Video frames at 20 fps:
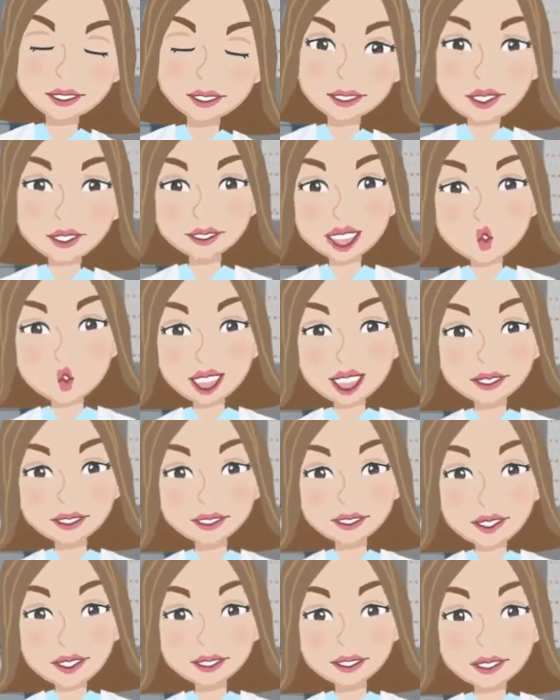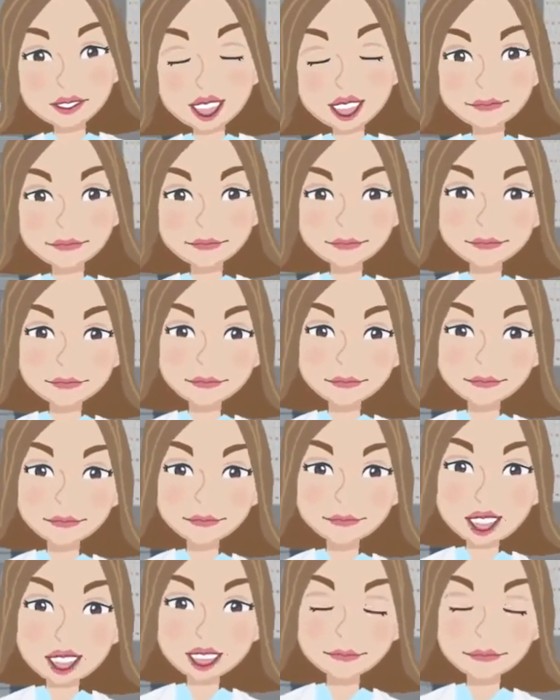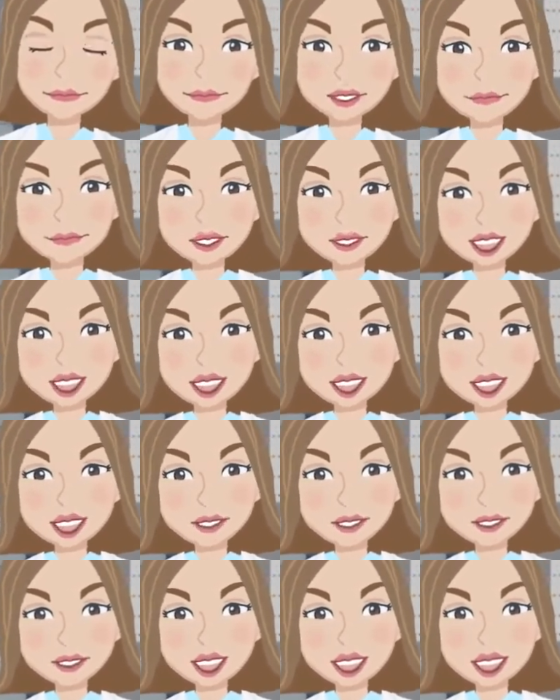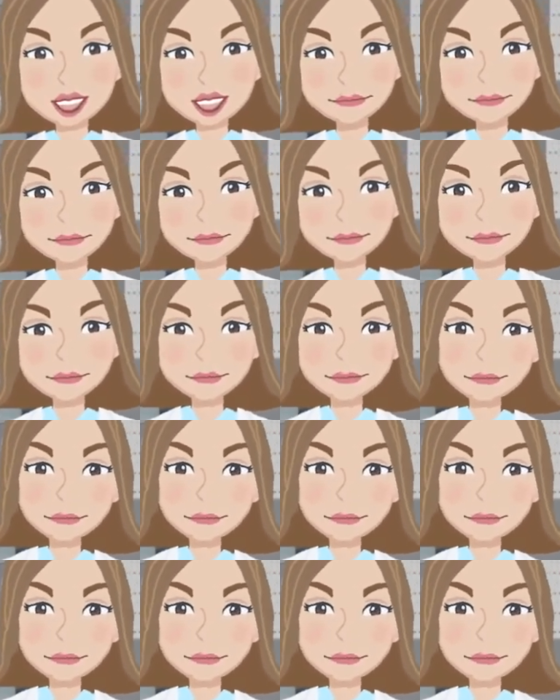For human whole blood or prepared PBMCs,